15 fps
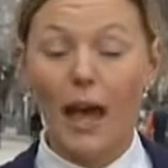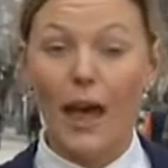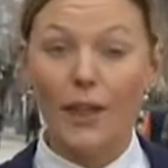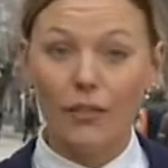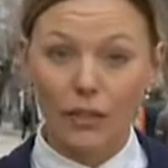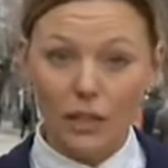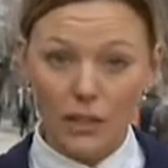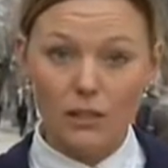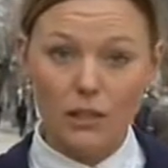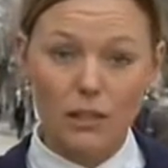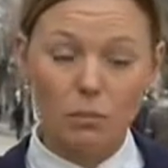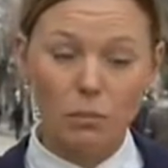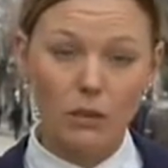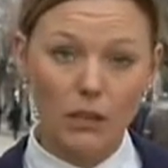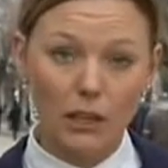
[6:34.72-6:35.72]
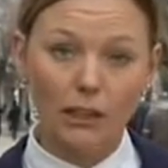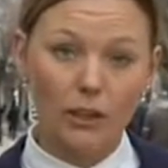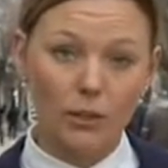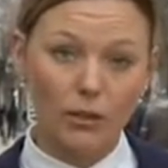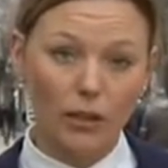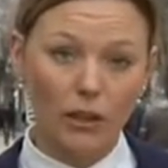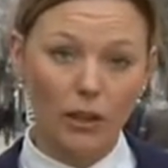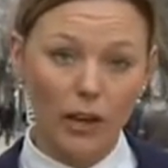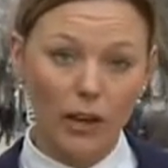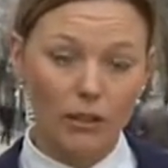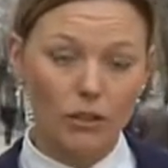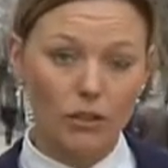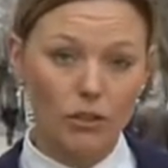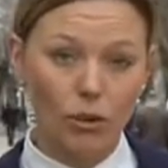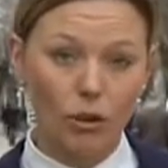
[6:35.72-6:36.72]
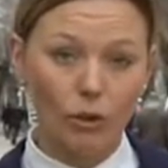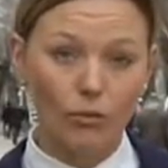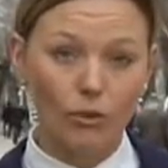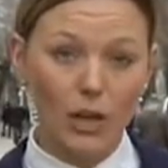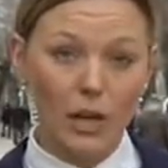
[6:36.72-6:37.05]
And this is particularly the case of